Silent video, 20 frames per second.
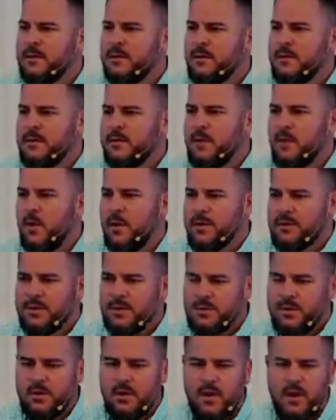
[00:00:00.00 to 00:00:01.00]
going to the
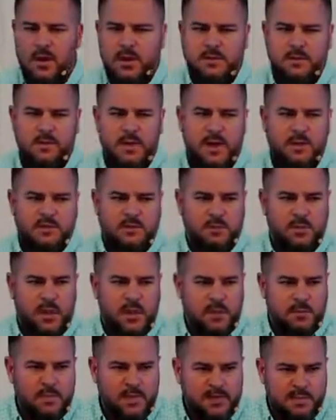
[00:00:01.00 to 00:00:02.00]
cross, without his
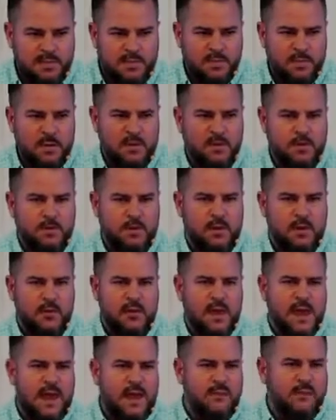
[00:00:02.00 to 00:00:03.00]
blood being spilled, we would
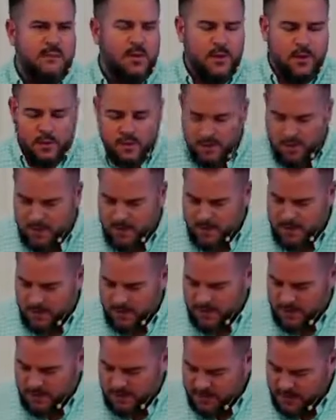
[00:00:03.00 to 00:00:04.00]
have no
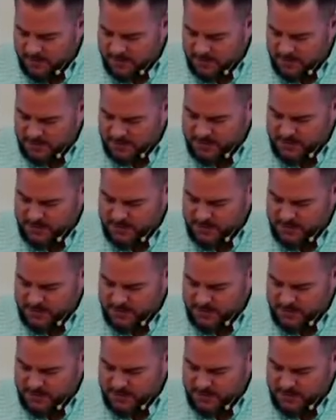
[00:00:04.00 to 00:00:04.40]
forgiveness.